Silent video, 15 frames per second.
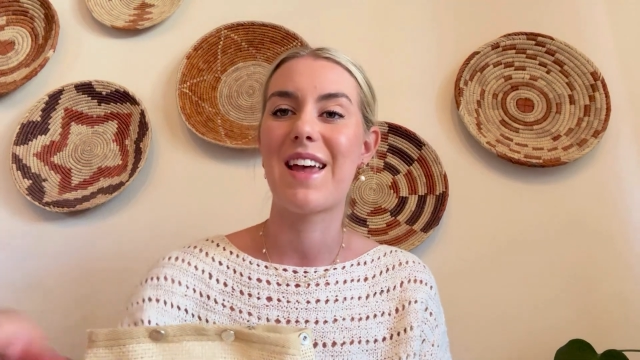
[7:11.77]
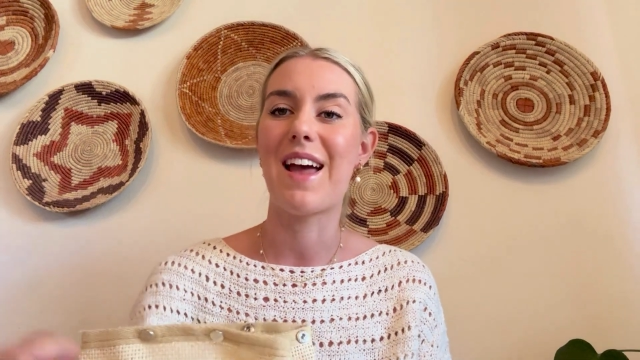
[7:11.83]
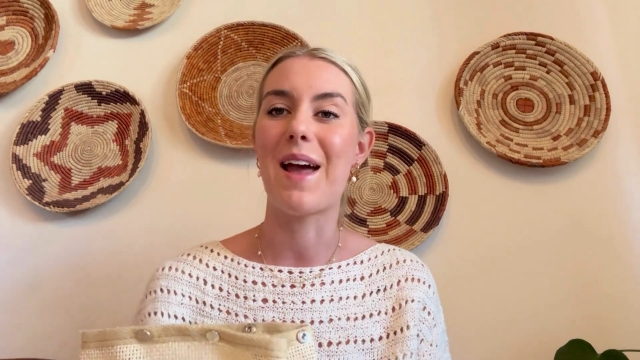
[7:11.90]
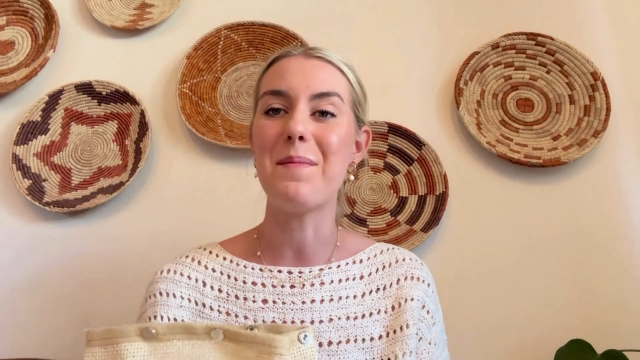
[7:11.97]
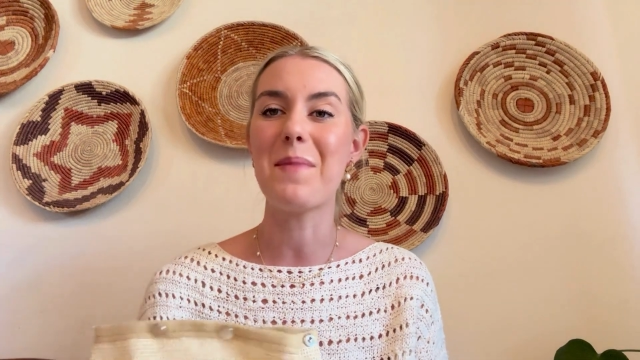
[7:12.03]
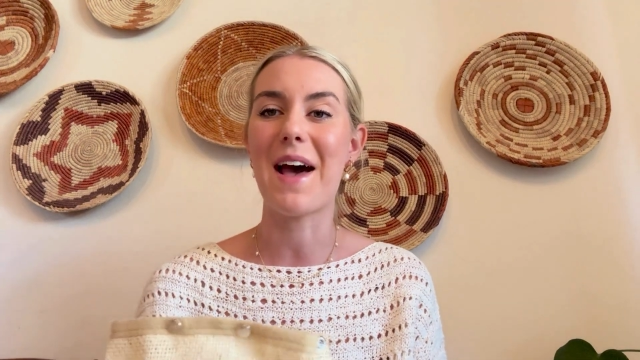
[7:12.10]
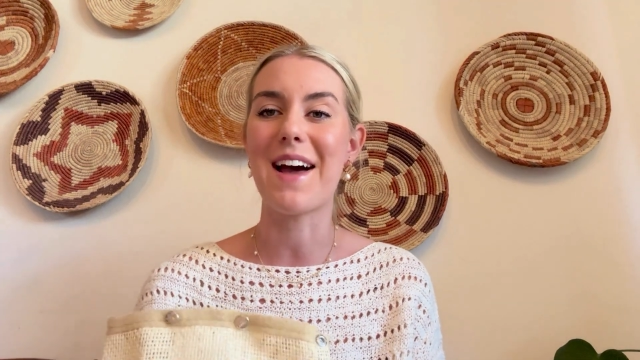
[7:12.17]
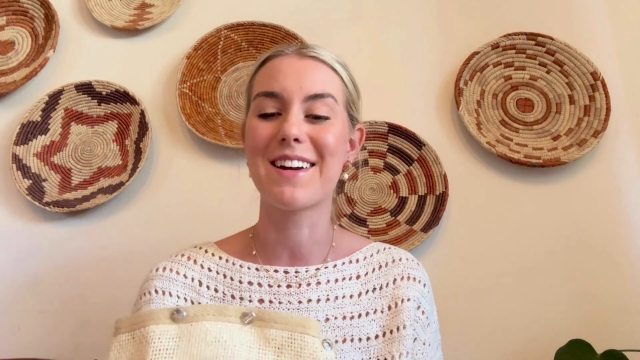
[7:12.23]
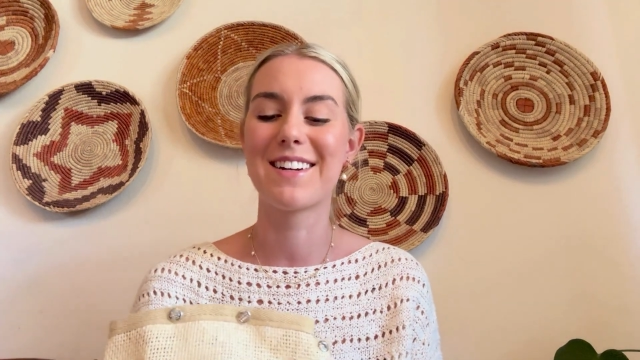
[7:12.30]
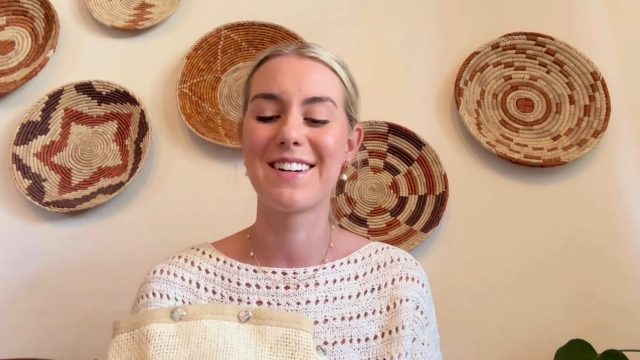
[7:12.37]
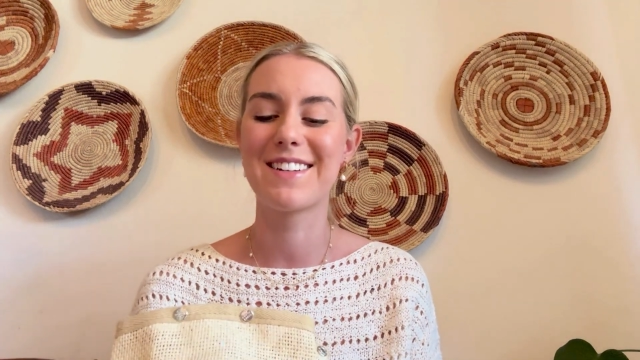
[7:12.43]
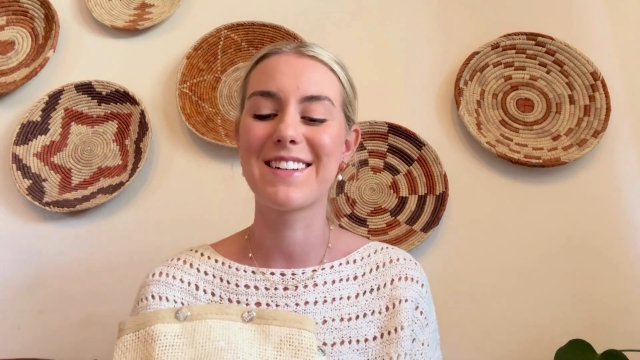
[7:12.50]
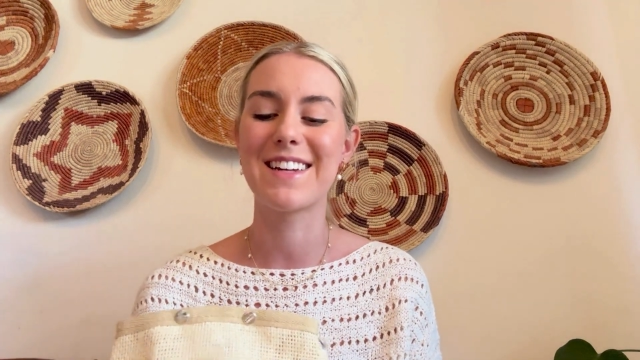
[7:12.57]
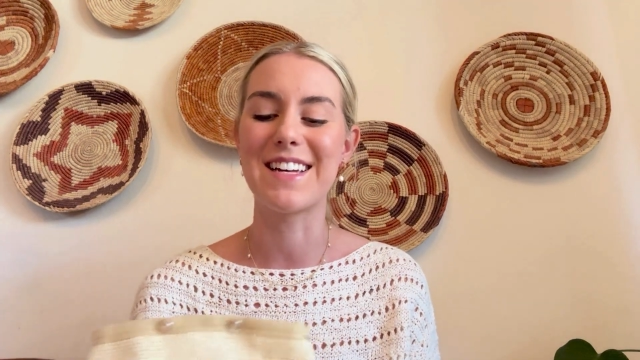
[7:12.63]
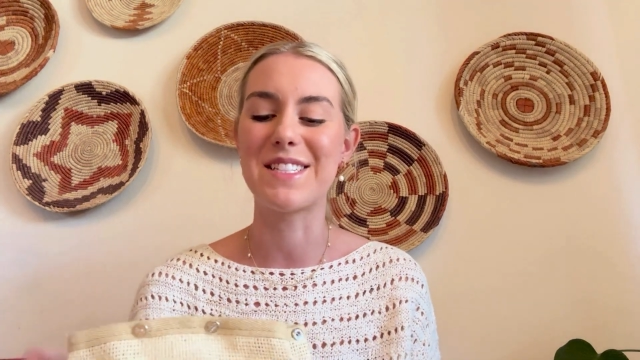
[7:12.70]
I'm back.
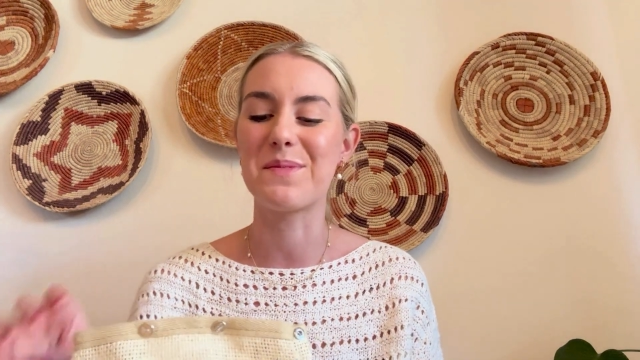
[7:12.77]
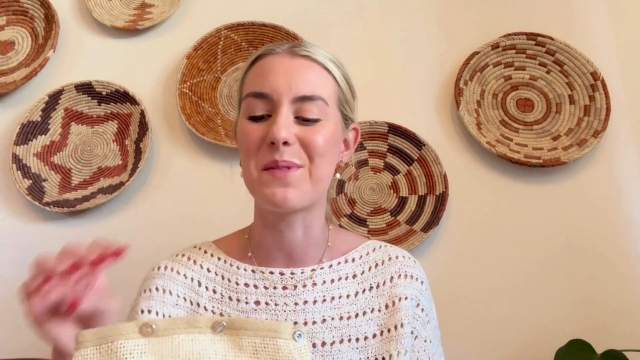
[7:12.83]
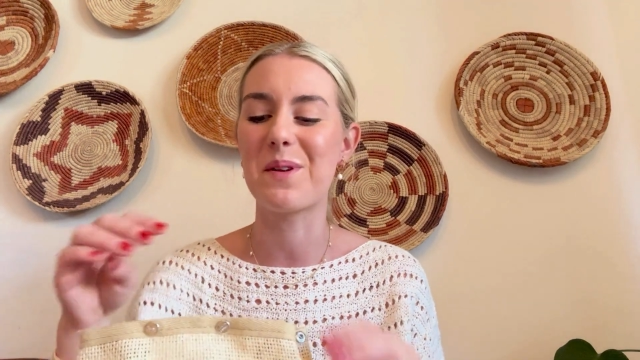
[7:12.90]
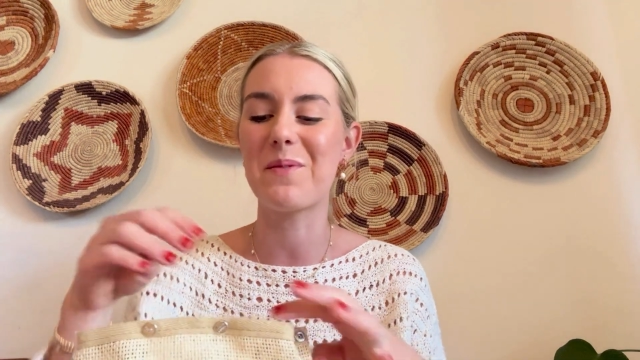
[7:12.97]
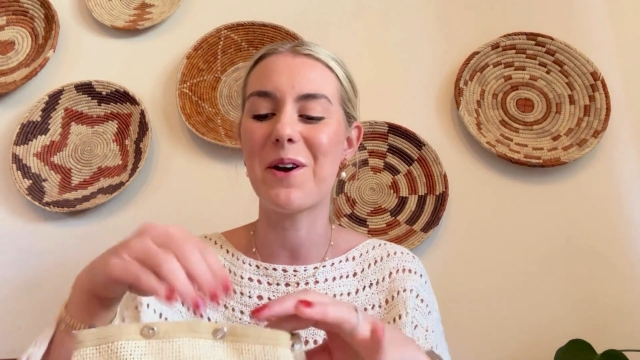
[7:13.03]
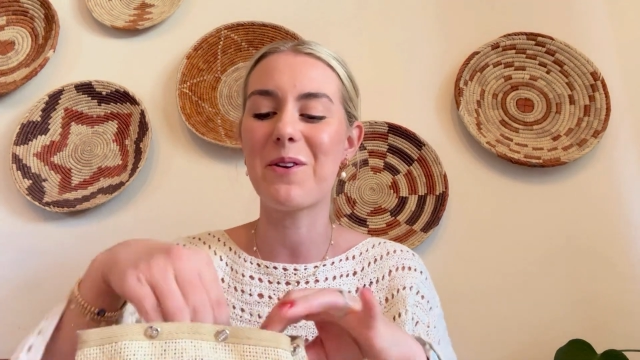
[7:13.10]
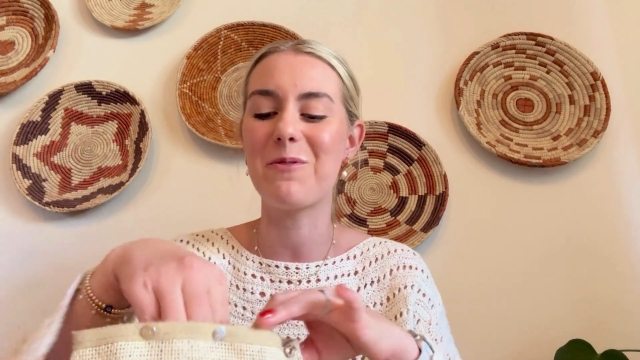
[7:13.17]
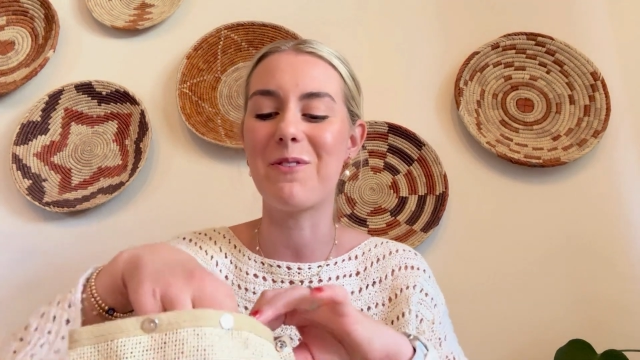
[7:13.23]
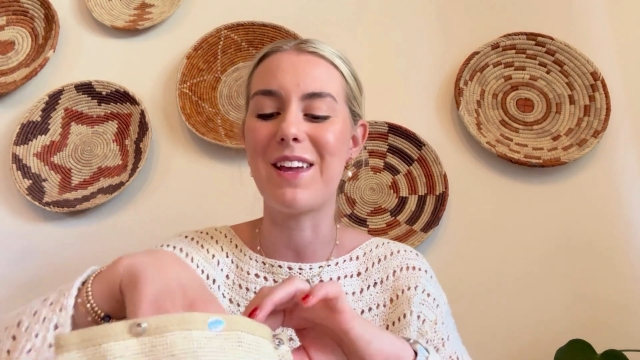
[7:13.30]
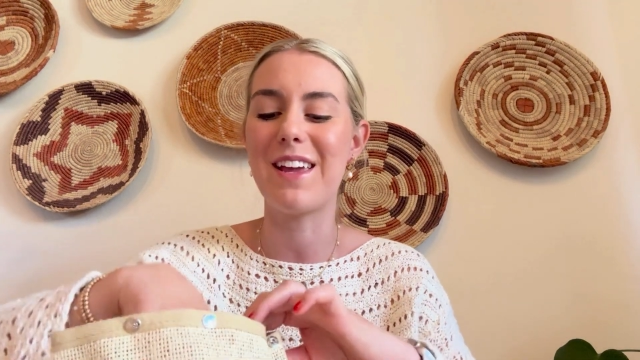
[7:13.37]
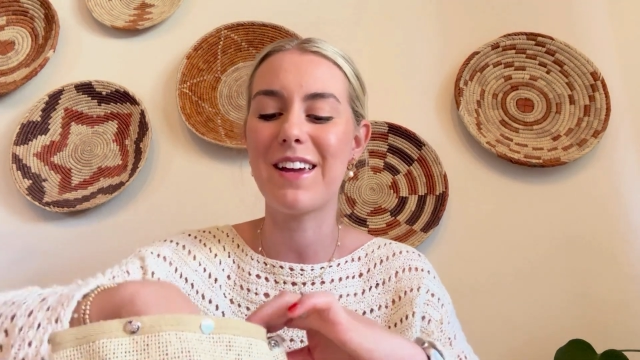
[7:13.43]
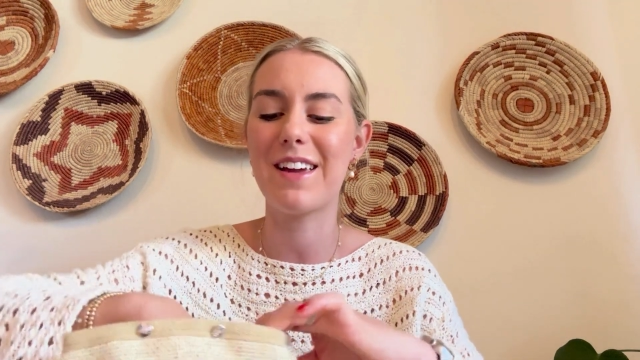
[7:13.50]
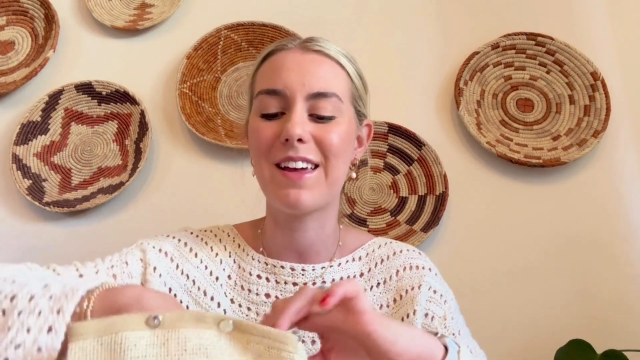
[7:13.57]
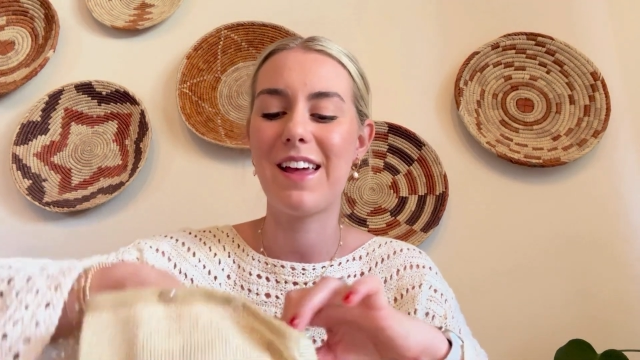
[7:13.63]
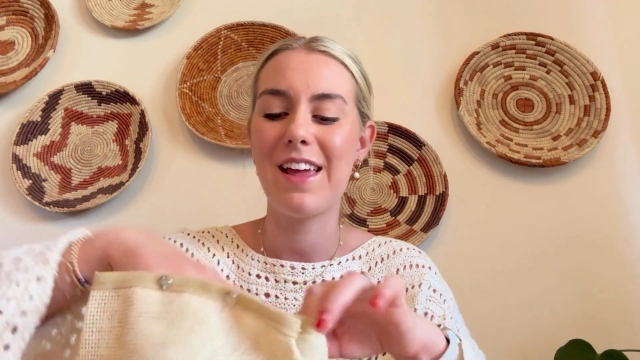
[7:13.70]
It's been about a
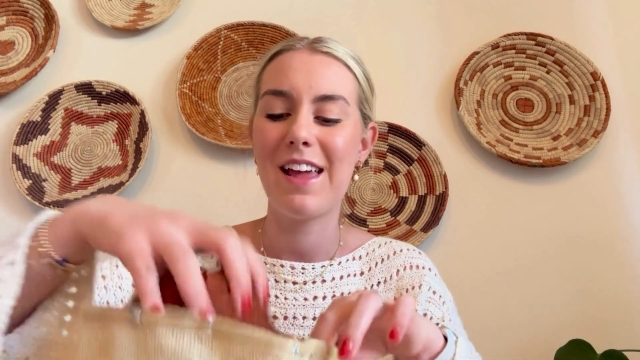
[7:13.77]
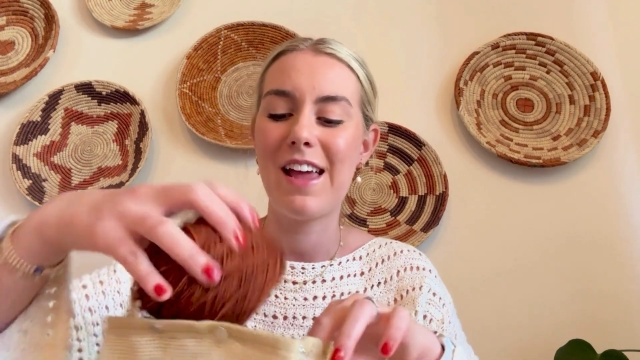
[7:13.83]
week.